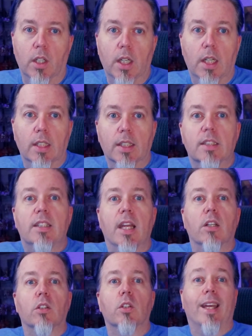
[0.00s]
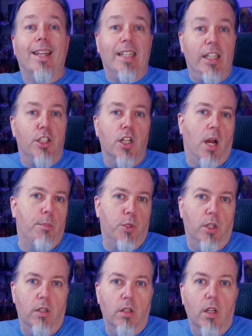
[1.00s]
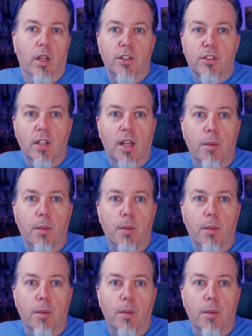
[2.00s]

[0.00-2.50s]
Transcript: Let's take a look at each option, the setup